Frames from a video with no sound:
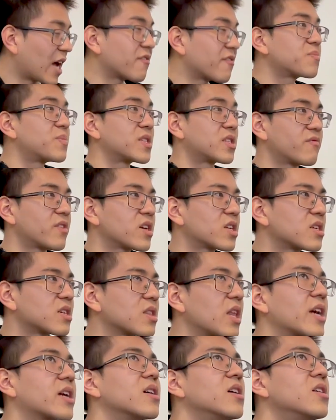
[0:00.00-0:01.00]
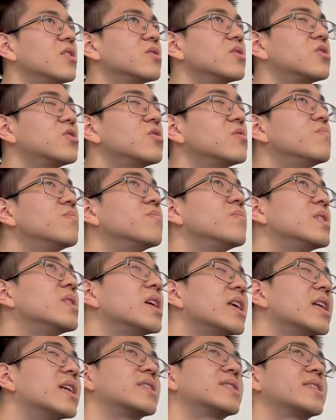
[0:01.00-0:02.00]
of specific like to me
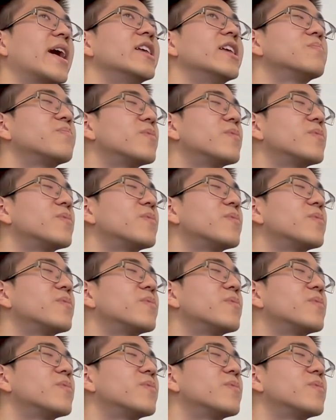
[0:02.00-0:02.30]
in a sense,